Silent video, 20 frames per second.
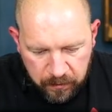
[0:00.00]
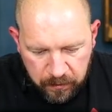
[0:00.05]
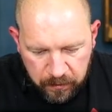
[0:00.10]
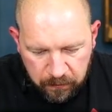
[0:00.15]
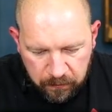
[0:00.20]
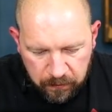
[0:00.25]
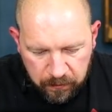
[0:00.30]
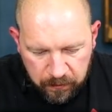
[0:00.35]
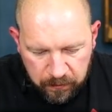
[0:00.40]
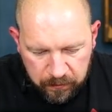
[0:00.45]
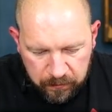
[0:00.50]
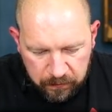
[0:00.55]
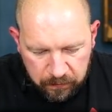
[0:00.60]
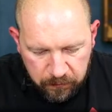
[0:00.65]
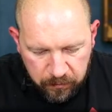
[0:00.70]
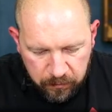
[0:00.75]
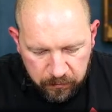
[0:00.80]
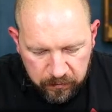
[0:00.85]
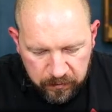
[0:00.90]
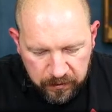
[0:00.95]
There it is,
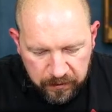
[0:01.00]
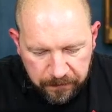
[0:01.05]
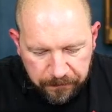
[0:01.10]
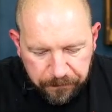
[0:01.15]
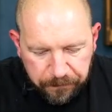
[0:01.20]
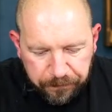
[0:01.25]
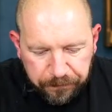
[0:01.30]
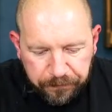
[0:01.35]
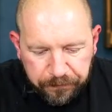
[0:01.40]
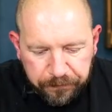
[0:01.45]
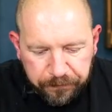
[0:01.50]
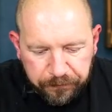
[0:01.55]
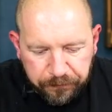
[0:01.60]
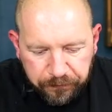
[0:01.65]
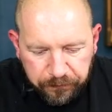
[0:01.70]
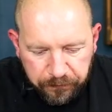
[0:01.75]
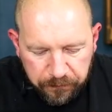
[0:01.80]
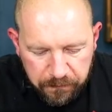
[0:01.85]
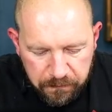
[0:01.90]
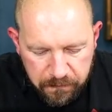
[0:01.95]
music.
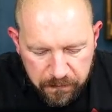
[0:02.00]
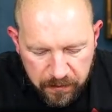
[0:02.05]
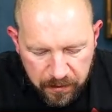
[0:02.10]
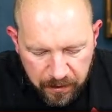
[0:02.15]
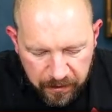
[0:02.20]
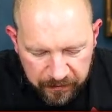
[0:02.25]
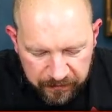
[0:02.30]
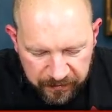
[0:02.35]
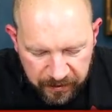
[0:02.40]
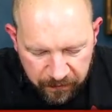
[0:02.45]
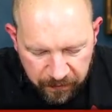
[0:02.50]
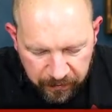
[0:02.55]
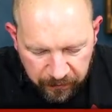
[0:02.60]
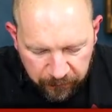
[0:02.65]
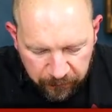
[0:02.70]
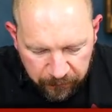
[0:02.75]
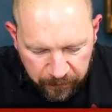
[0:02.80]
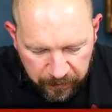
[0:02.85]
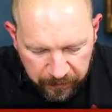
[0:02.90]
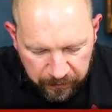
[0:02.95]
I'll see if I
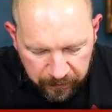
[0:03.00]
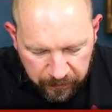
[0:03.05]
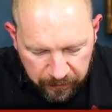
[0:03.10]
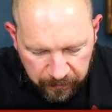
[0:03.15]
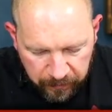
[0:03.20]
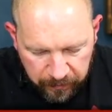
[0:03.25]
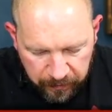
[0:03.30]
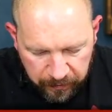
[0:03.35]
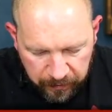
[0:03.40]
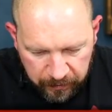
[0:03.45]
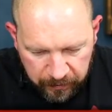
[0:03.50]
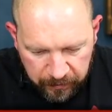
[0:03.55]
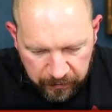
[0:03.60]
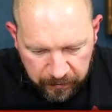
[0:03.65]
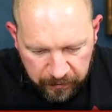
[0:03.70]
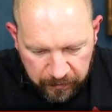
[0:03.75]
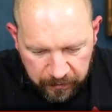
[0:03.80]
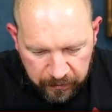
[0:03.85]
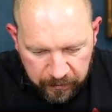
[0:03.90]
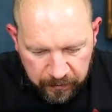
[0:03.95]
can find the uh,
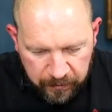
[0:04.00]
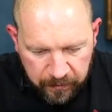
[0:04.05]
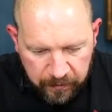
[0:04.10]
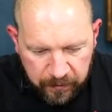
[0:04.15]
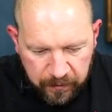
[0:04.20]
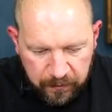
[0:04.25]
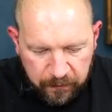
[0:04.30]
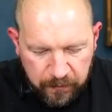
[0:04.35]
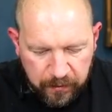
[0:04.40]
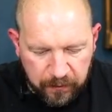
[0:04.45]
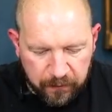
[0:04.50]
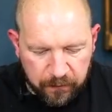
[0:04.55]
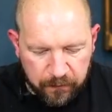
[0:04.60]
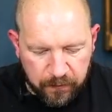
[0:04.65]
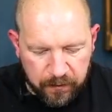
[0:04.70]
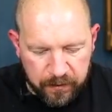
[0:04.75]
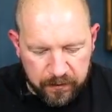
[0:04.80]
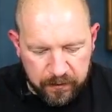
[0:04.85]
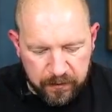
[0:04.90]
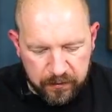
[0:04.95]
if I can
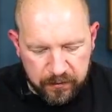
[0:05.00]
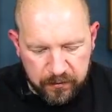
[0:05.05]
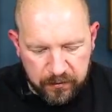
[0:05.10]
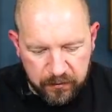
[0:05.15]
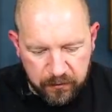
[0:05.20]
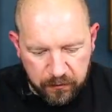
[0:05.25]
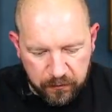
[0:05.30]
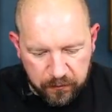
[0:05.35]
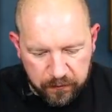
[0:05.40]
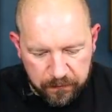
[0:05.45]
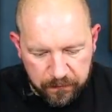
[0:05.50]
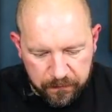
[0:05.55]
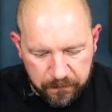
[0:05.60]
find the song.